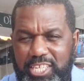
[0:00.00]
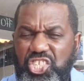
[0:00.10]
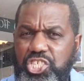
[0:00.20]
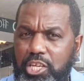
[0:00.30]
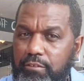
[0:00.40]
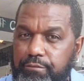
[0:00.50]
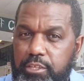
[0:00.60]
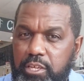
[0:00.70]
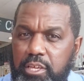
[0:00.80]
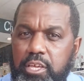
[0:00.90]
a
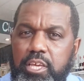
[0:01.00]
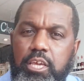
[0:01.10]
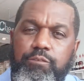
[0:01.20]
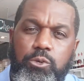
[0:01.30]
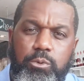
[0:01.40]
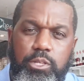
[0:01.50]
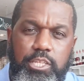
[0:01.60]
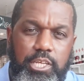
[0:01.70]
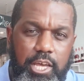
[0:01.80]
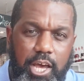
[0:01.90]
shift if you will,
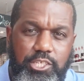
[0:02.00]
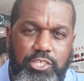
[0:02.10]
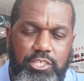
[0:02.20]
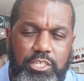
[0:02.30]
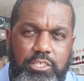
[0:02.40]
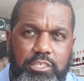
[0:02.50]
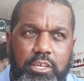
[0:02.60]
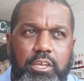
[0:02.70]
in the consciousness